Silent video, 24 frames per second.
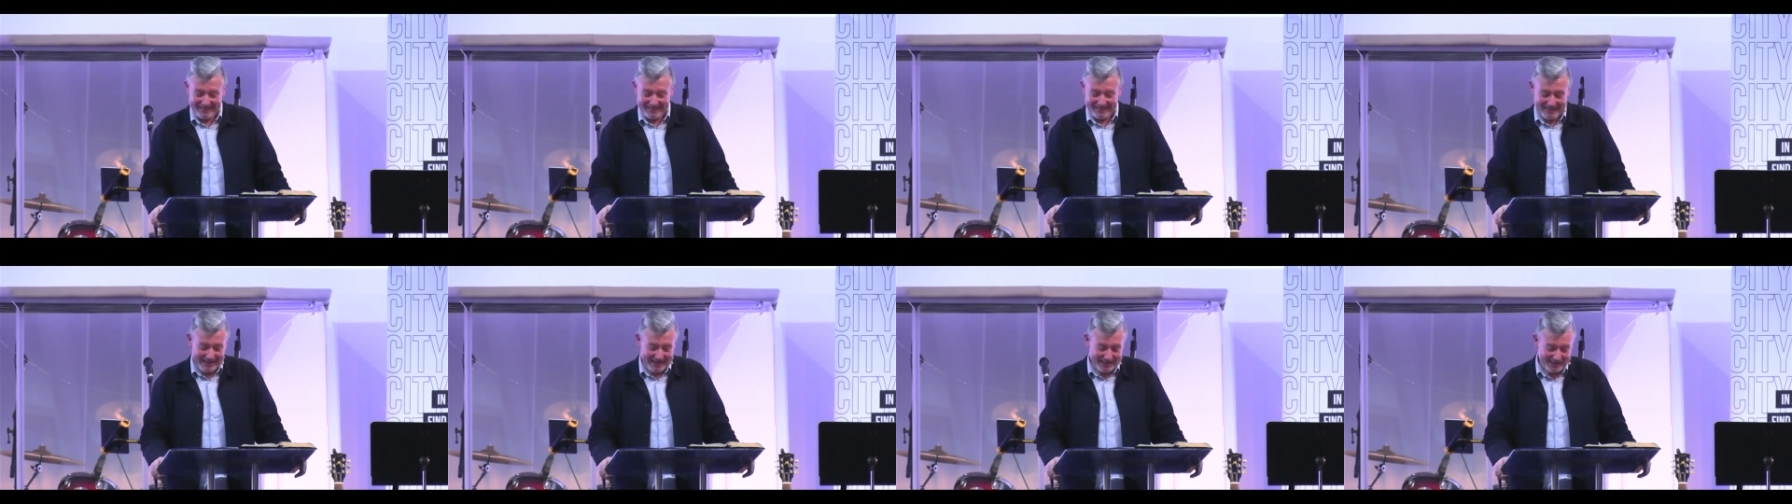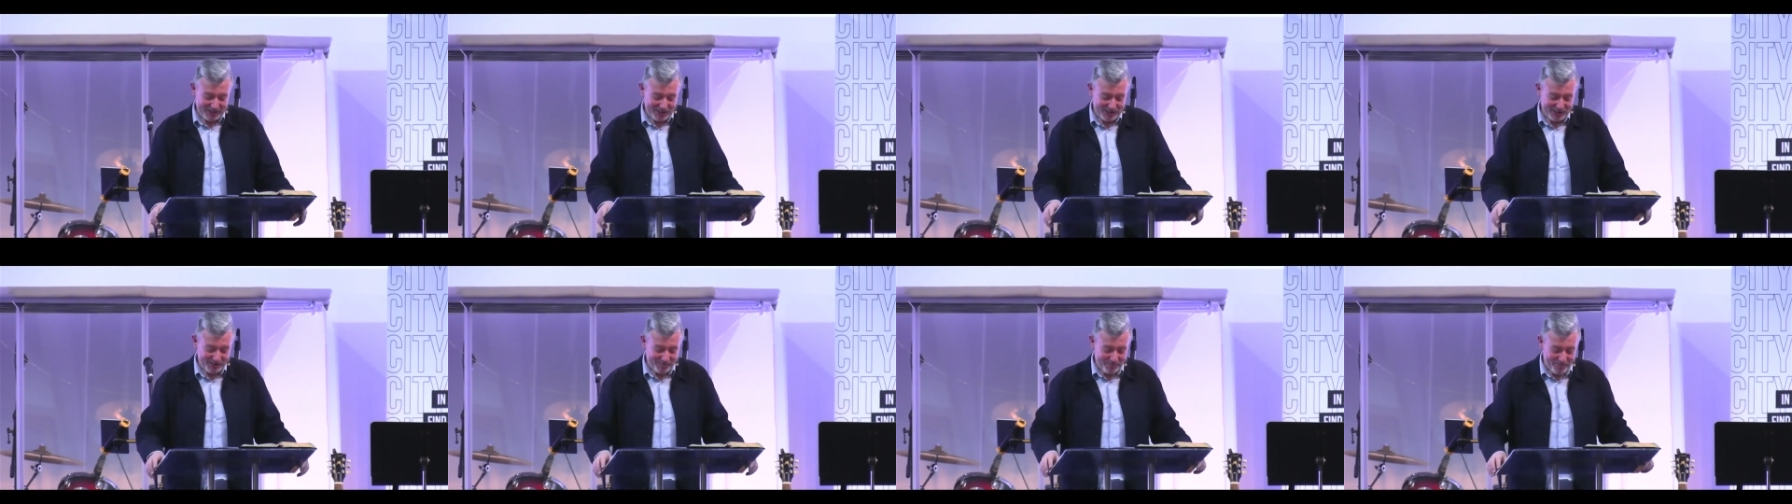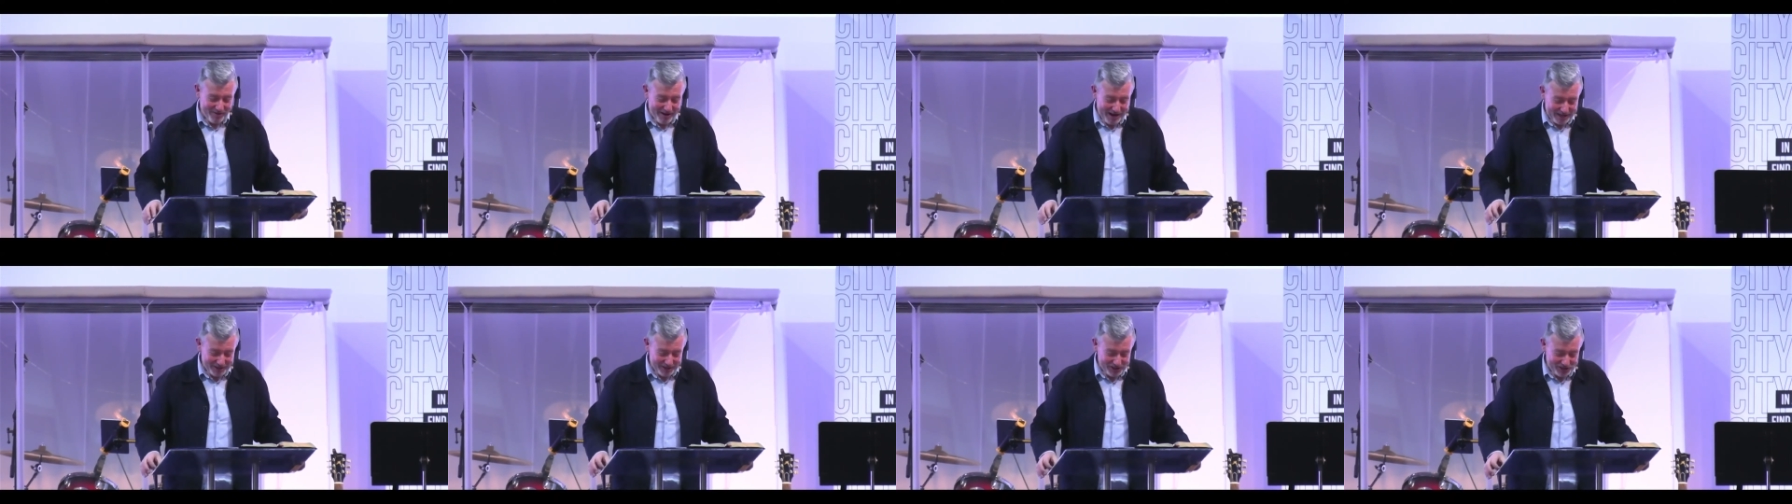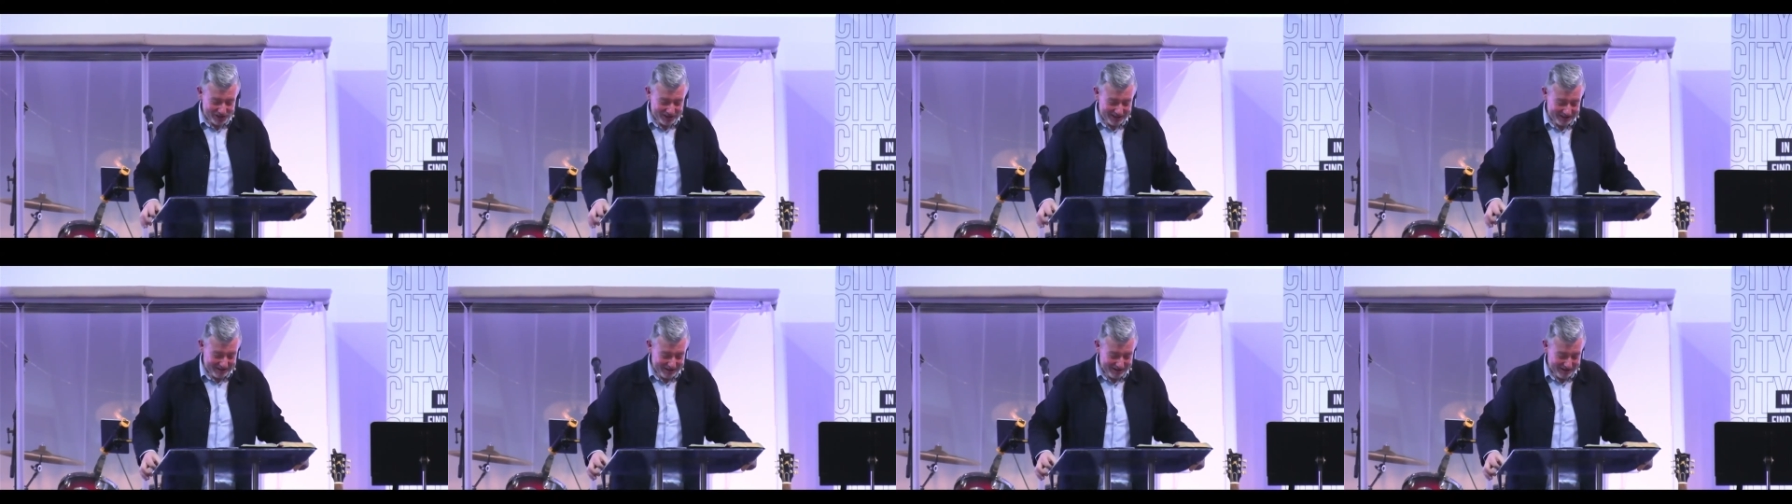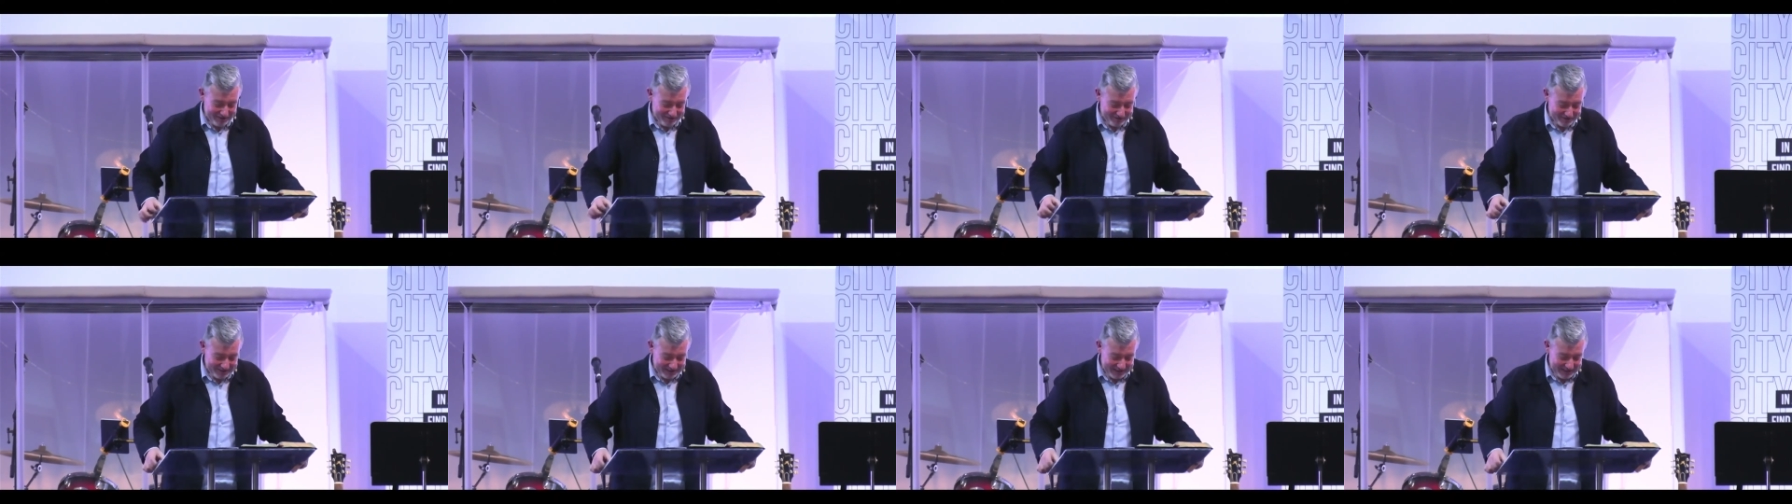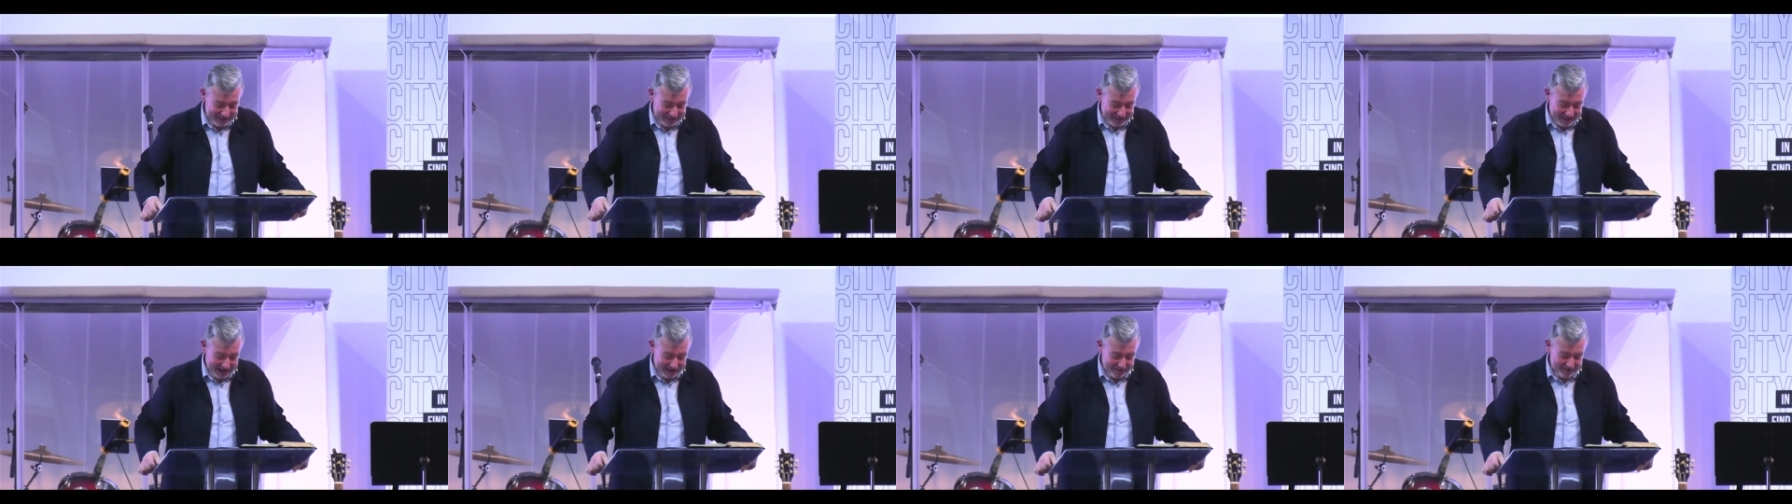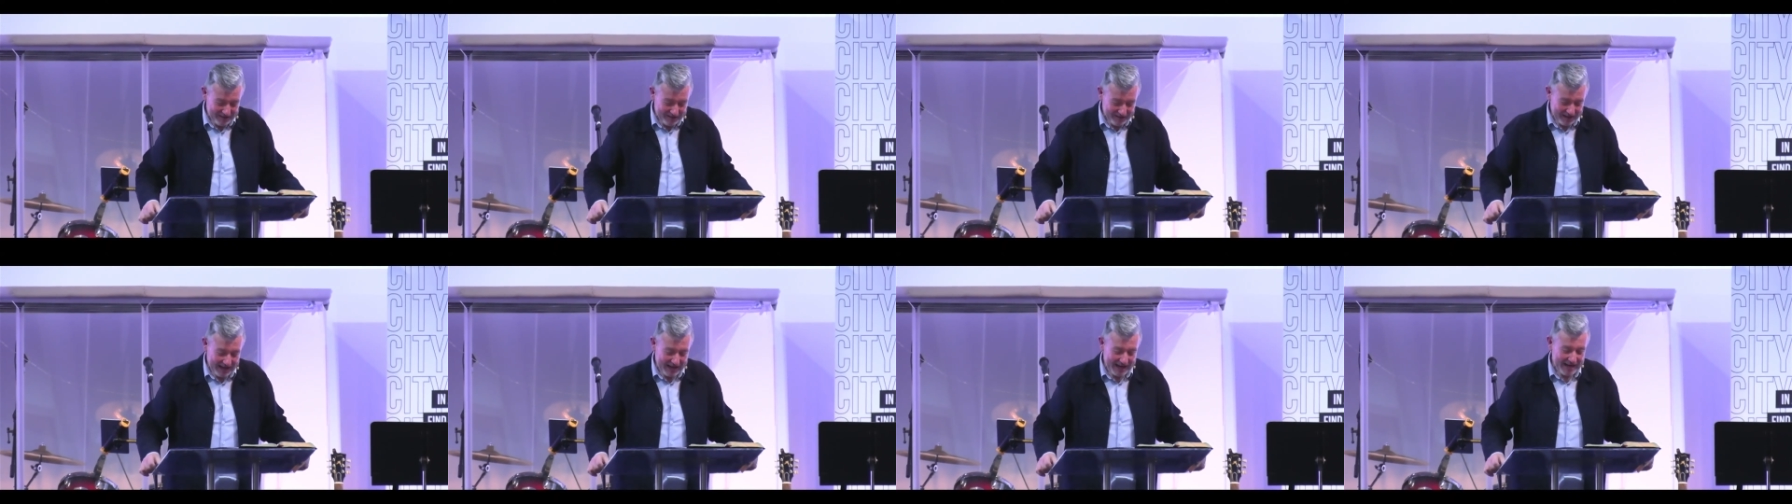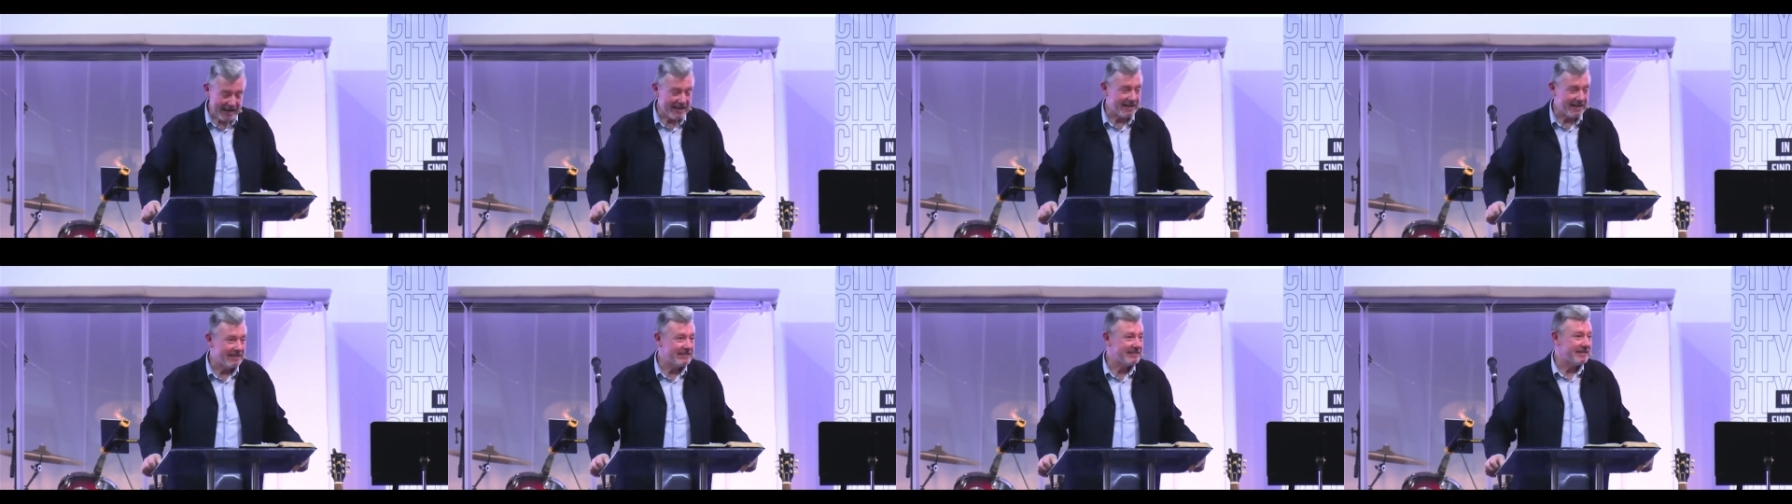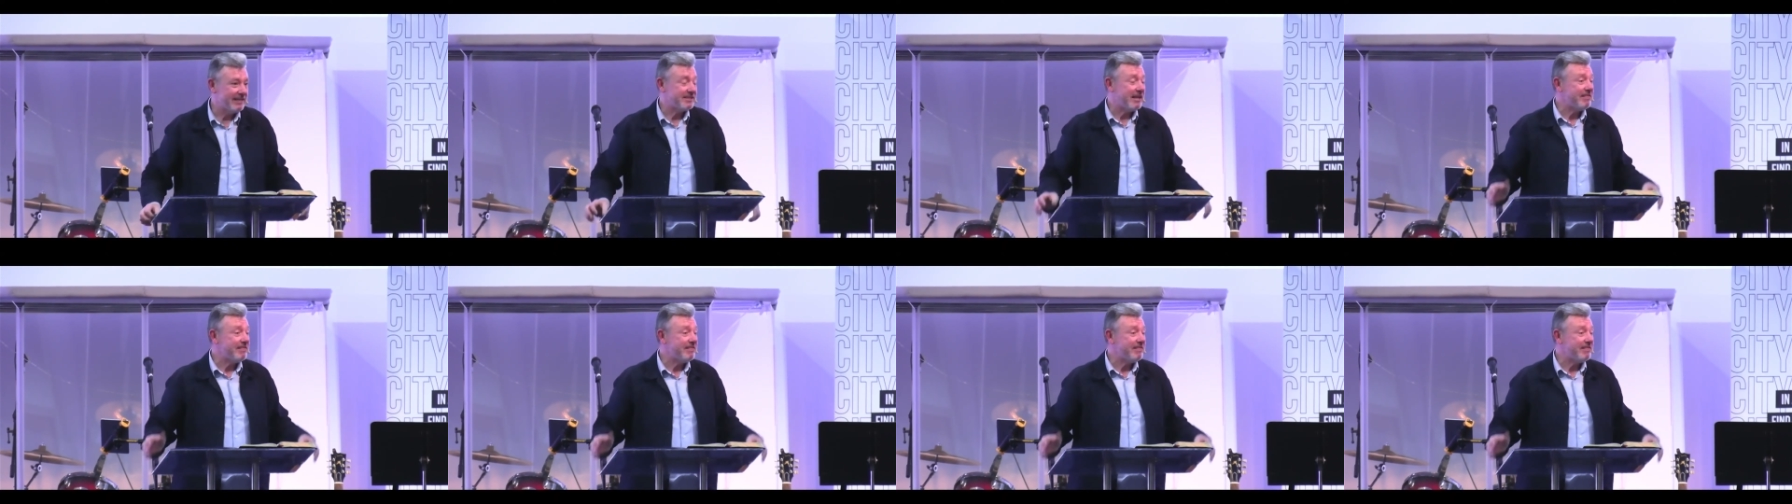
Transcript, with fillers: expression of, of kindness.